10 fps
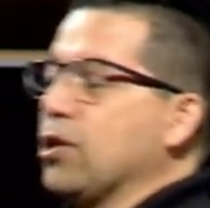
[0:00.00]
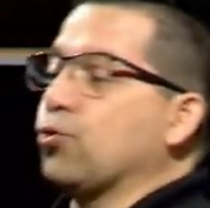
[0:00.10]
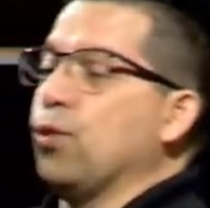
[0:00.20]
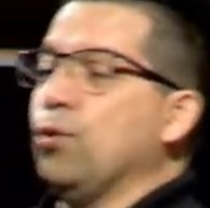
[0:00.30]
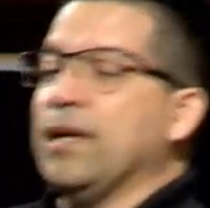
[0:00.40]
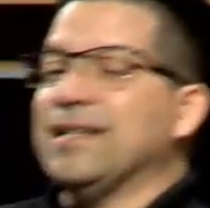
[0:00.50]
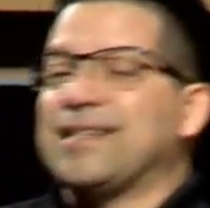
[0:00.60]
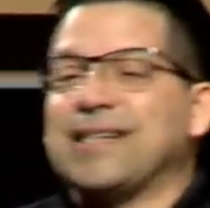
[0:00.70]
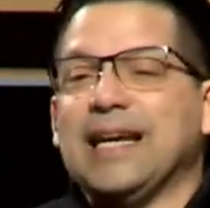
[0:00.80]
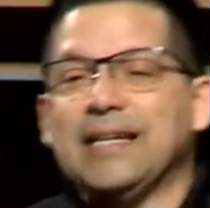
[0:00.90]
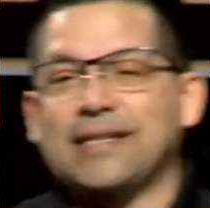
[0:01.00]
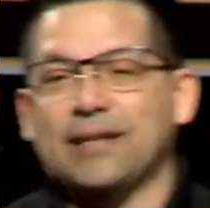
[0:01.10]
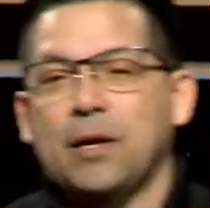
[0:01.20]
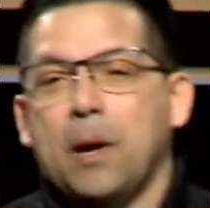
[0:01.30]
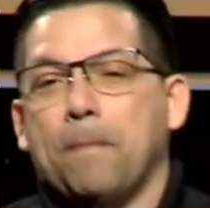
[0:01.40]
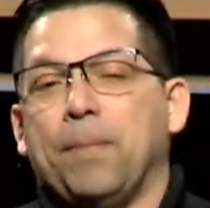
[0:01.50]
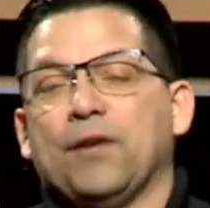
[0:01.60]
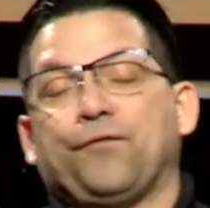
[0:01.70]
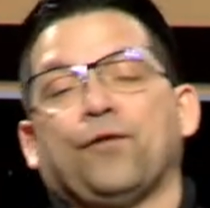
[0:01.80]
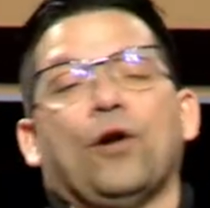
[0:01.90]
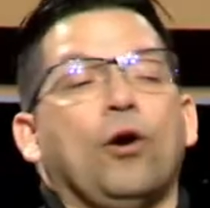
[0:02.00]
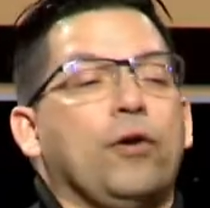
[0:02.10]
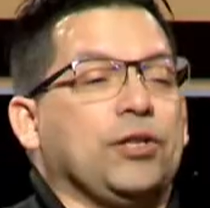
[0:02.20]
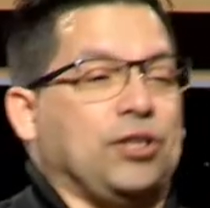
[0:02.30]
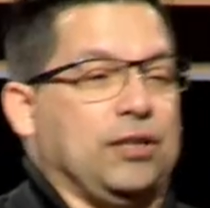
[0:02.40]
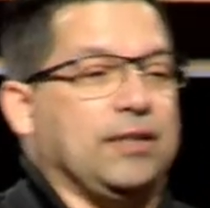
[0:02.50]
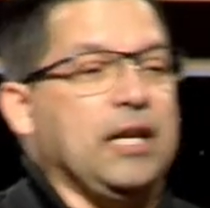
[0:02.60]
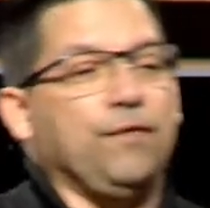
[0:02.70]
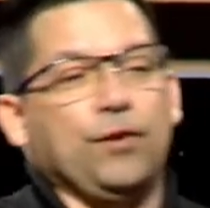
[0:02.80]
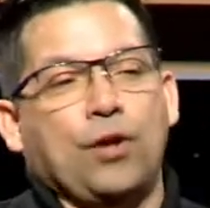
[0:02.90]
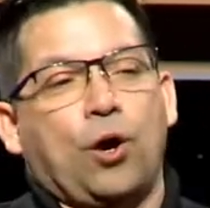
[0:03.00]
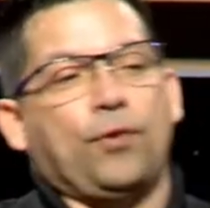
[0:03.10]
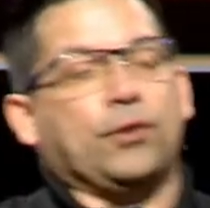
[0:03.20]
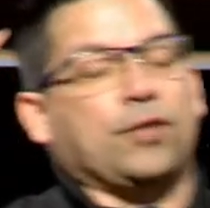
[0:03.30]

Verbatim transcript: root in season, but flourishes even though there's